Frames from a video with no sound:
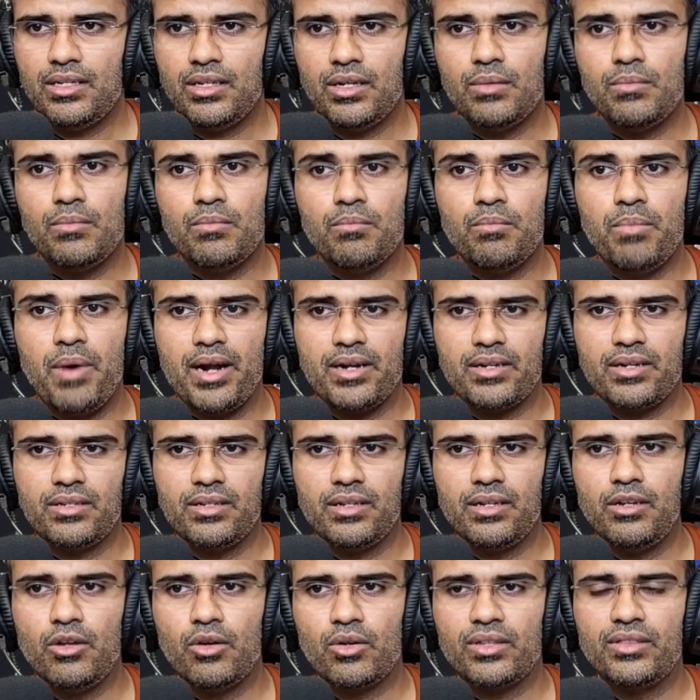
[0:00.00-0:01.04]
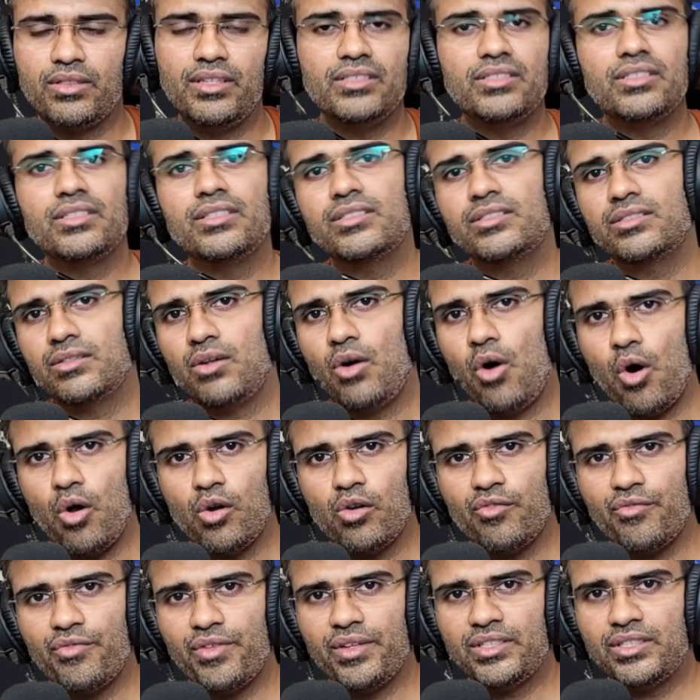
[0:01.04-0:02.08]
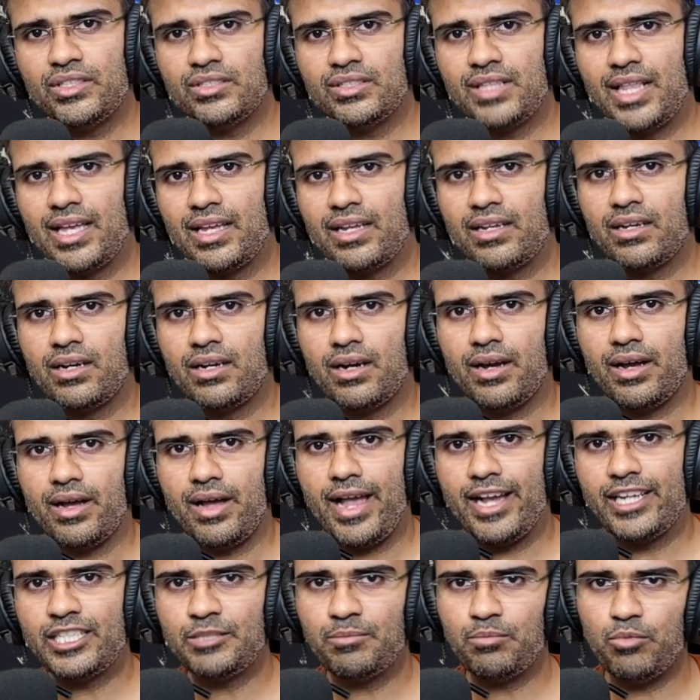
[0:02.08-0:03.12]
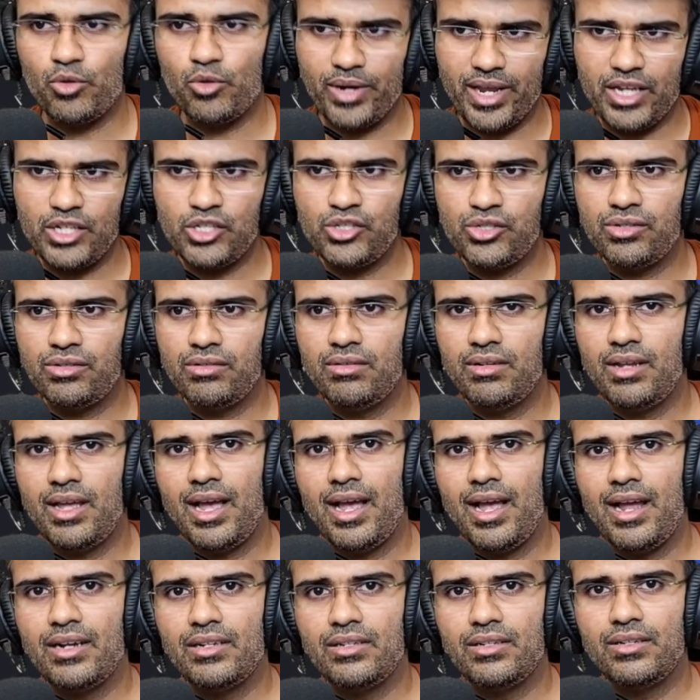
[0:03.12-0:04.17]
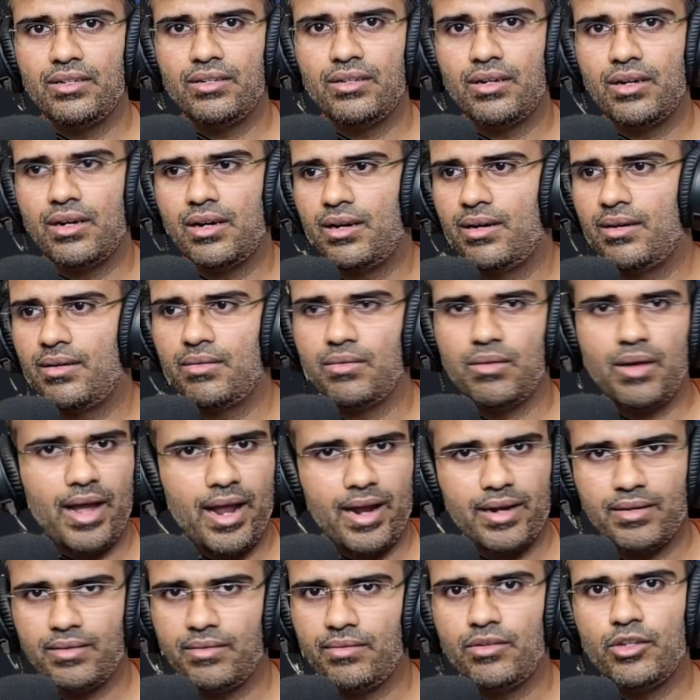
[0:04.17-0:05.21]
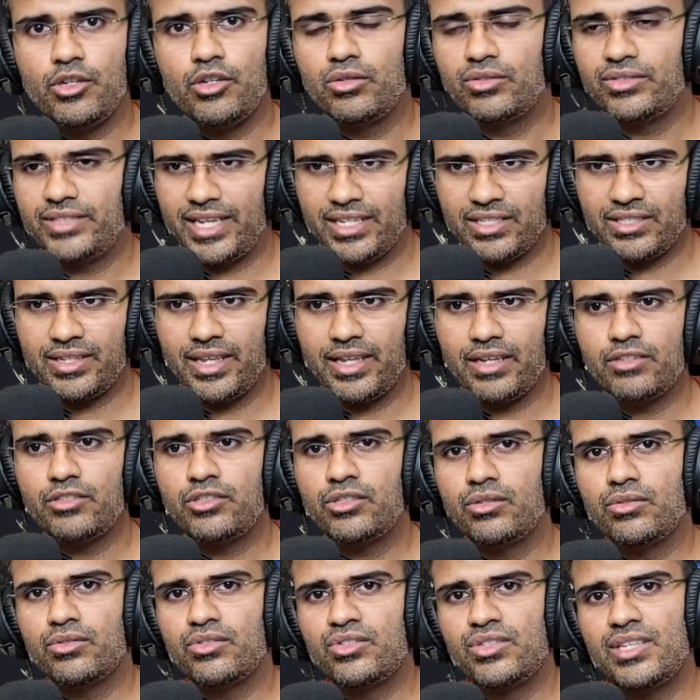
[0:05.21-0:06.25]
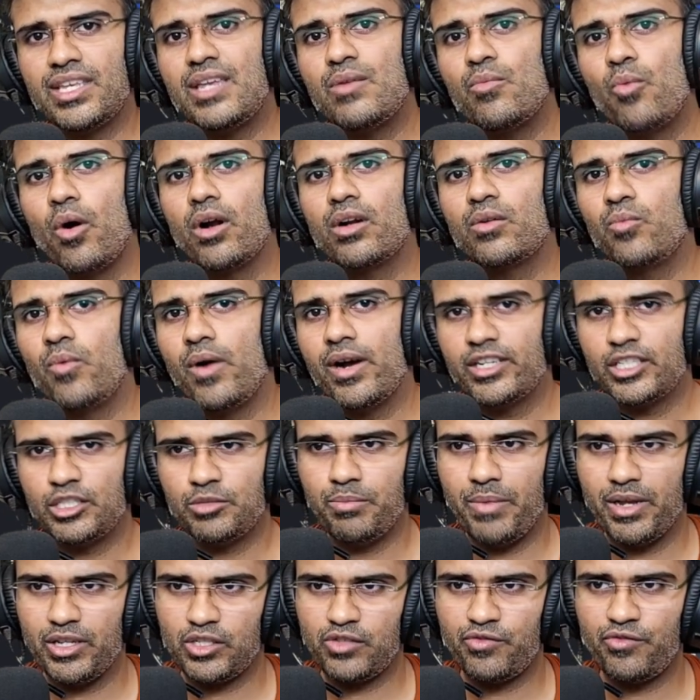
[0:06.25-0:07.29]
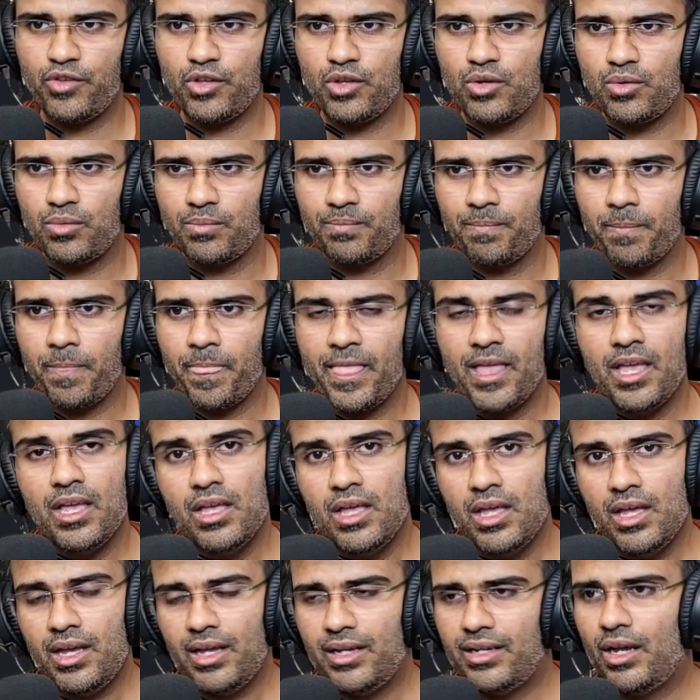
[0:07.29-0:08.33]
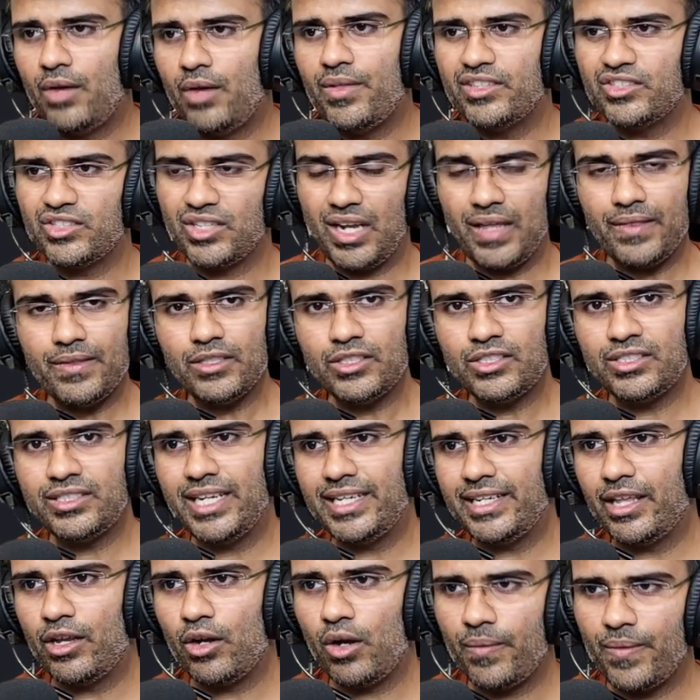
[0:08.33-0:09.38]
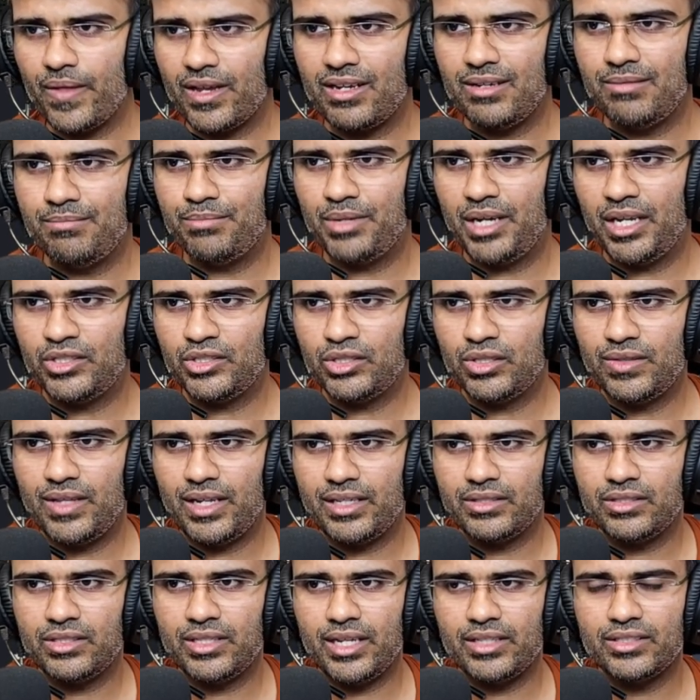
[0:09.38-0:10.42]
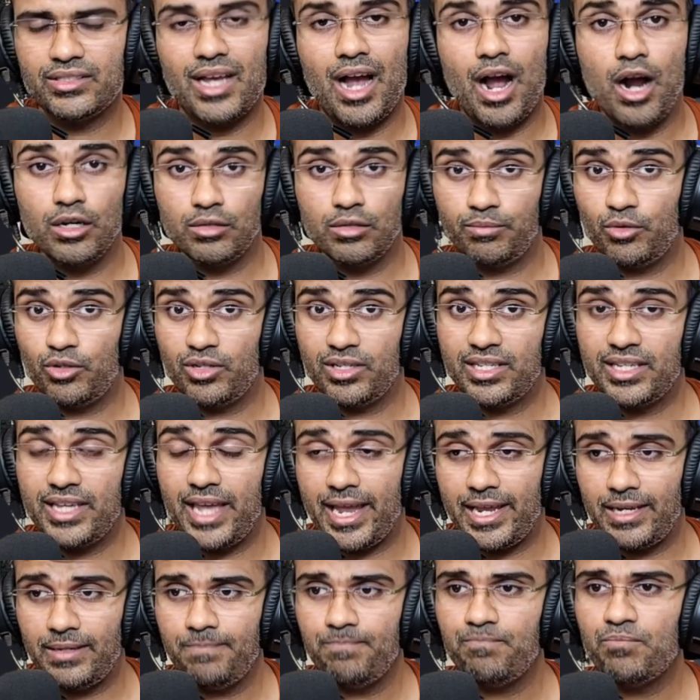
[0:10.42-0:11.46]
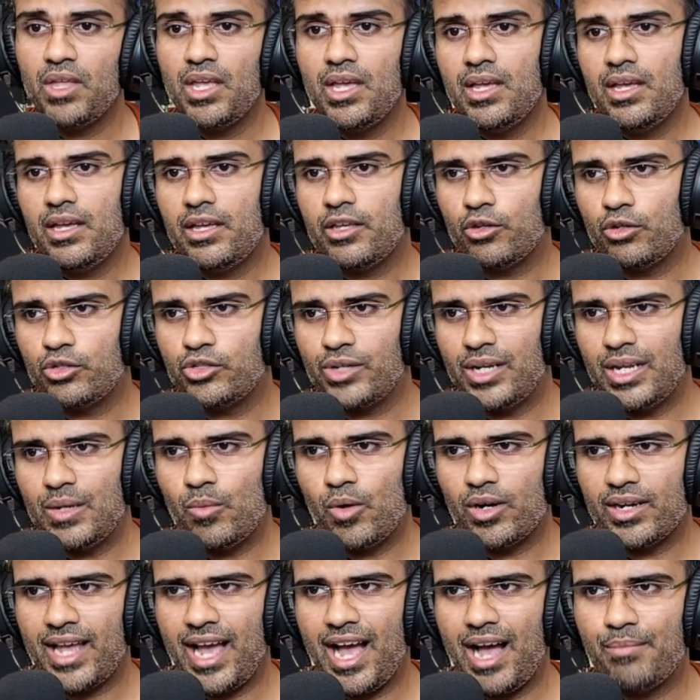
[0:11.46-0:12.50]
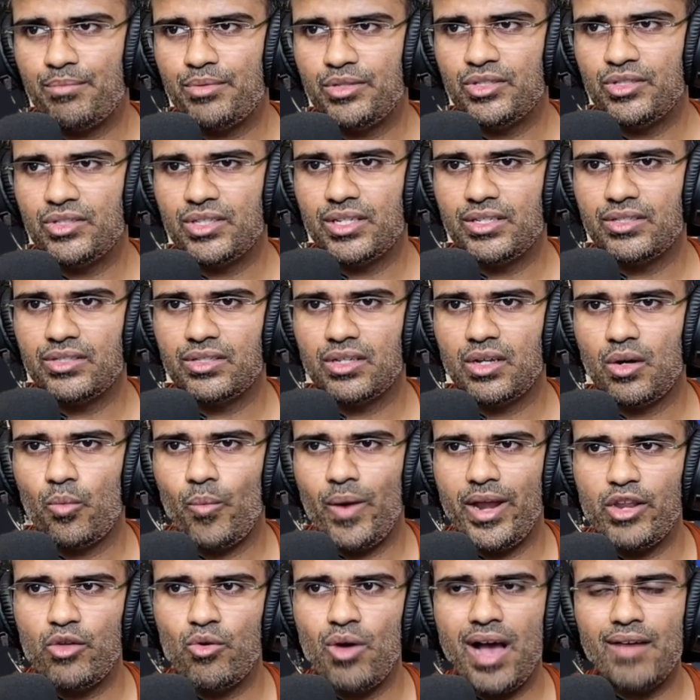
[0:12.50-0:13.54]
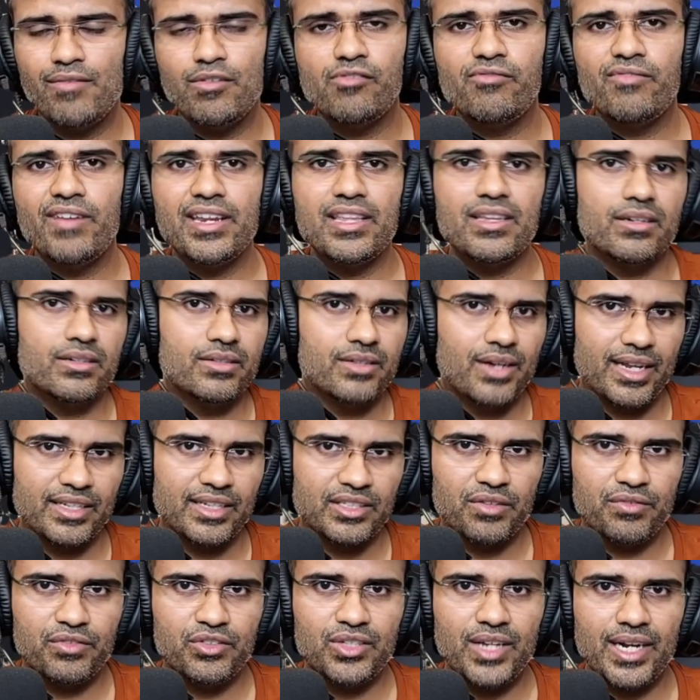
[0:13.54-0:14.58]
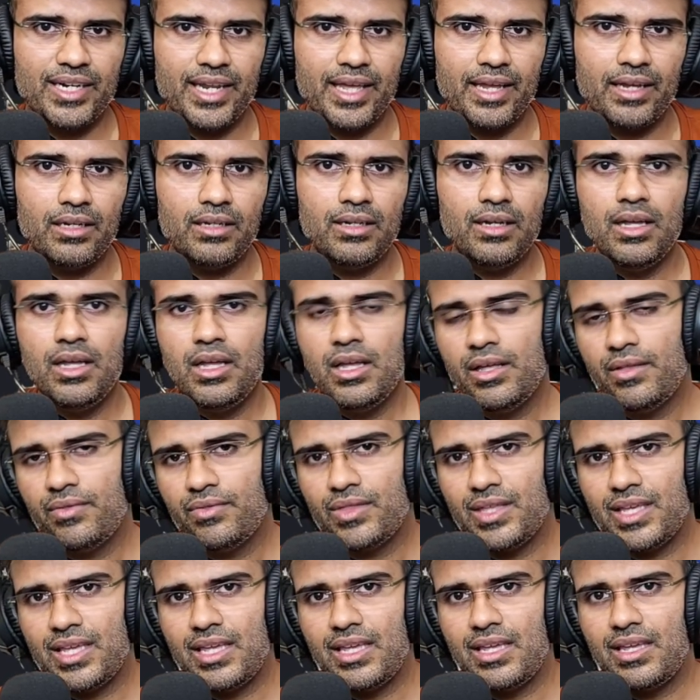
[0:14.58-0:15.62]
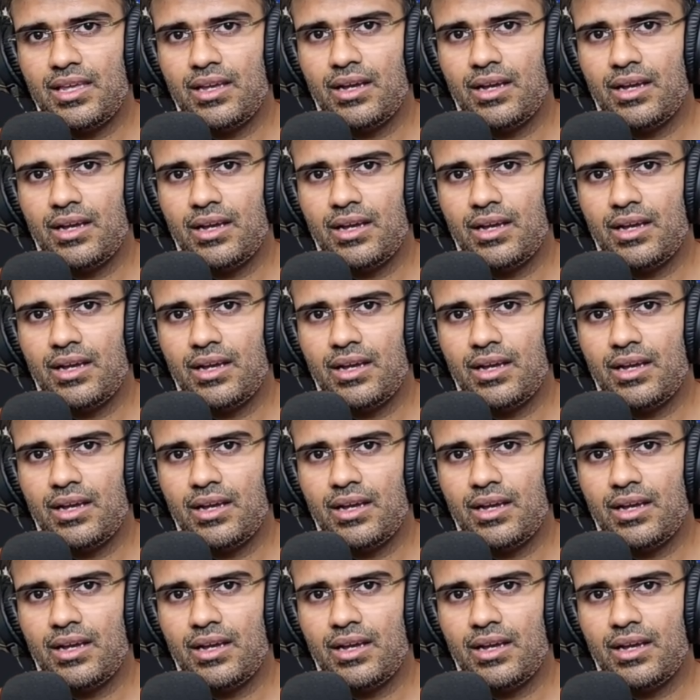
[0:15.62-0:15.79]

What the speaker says: But look, all of this is like exploration and testing. So see what works best for you. Now there's another setting on the compressor that says output gain. Usually what happens is when you have a very aggressive setting, the